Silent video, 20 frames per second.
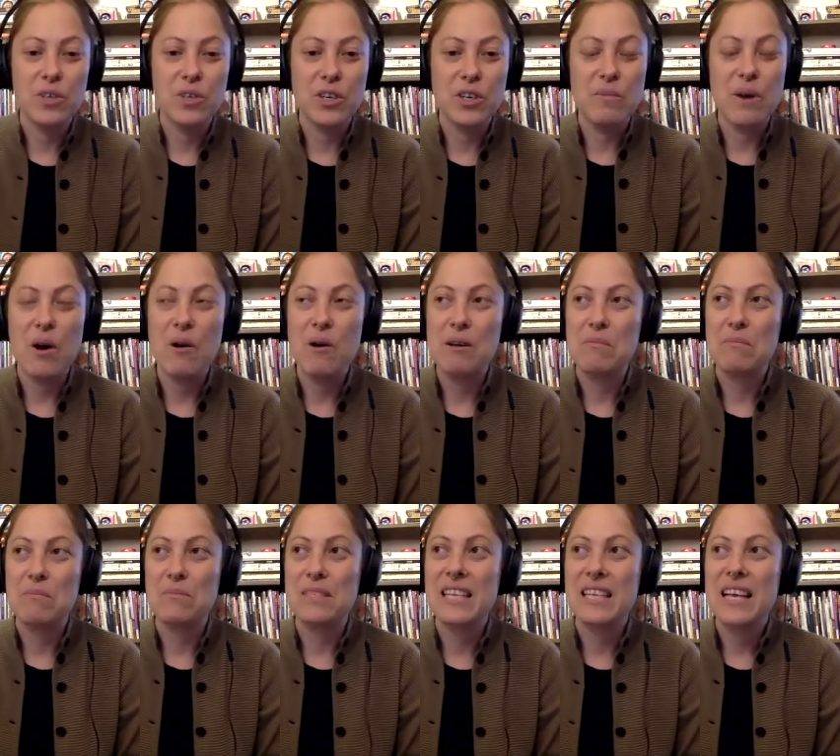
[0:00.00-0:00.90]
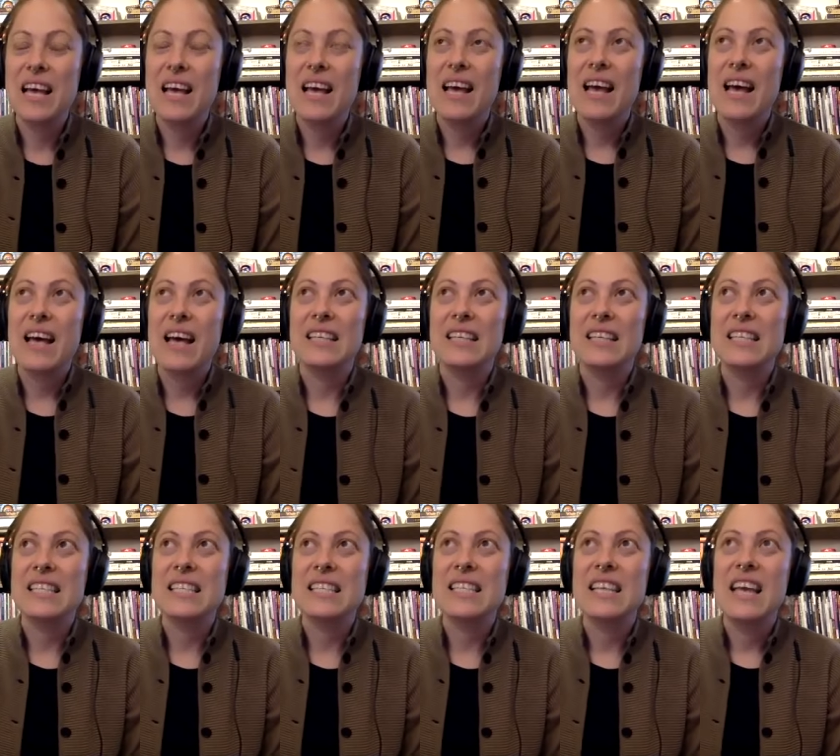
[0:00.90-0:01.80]
good poems at
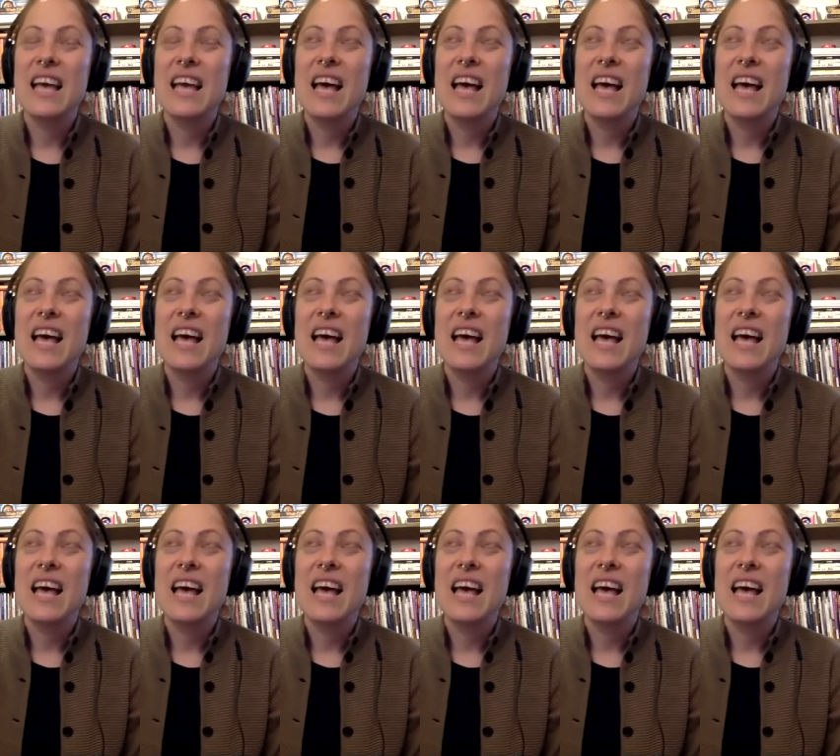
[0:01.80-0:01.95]
least